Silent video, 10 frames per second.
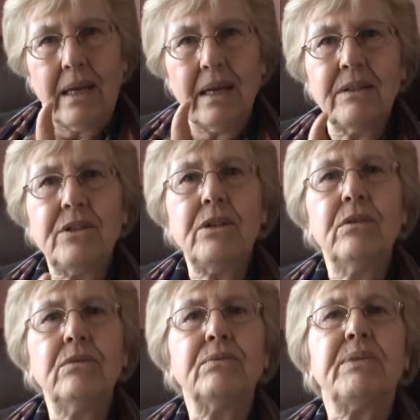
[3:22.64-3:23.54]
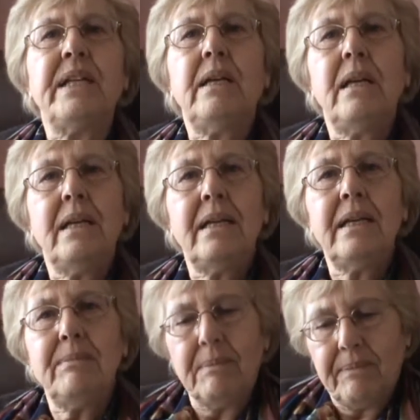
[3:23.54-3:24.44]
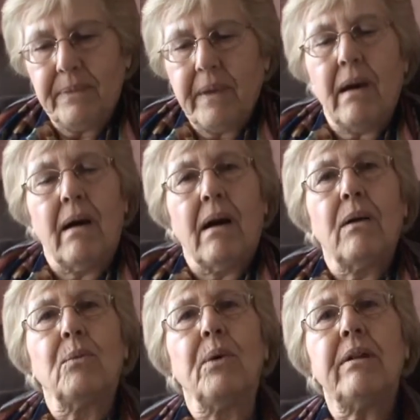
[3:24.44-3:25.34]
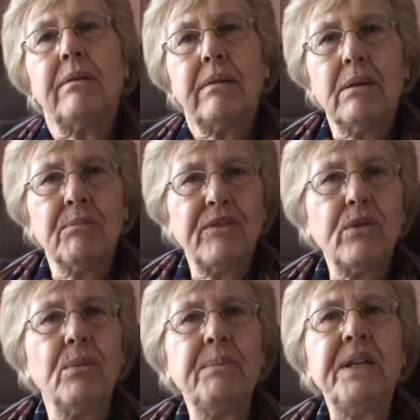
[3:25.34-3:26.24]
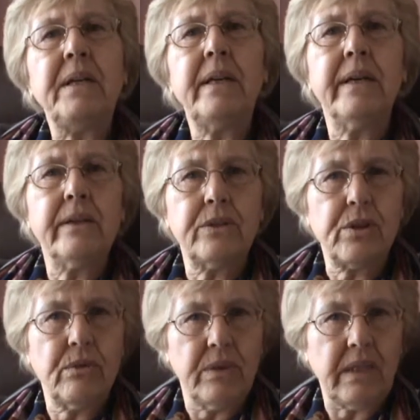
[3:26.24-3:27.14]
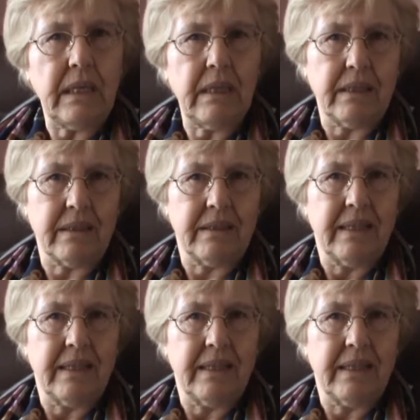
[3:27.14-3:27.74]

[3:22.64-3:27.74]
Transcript: And you really are with them from year to year.